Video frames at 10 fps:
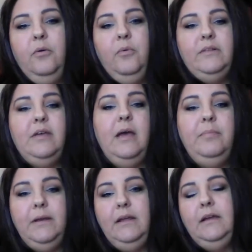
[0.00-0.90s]
What's
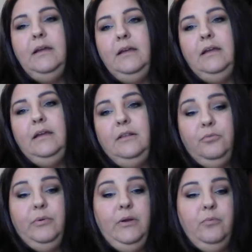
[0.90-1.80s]
happening in
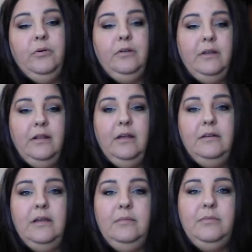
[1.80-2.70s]
the real world a lot
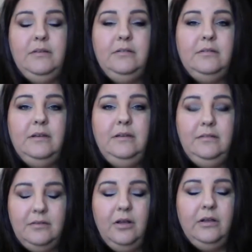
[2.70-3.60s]
of times is
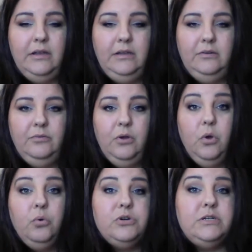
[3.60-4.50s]
he's stalking you
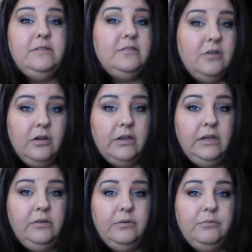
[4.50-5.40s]
or she's
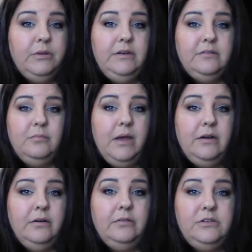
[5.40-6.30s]
stalking you. It really doesn't
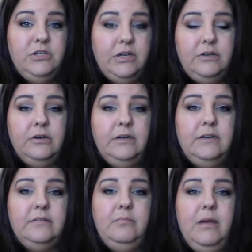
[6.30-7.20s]
matter the gender. It
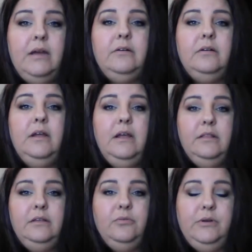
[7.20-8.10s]
doesn't matter
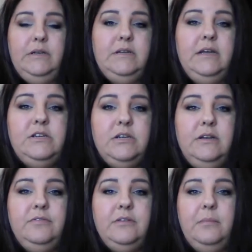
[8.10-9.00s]
the orientation.
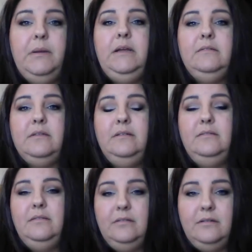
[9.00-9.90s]
If somebody is
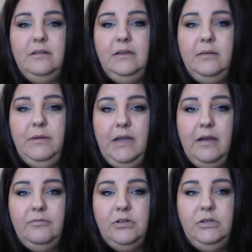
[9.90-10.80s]
consistently coming
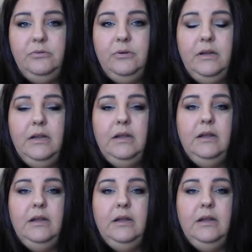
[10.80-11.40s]
after you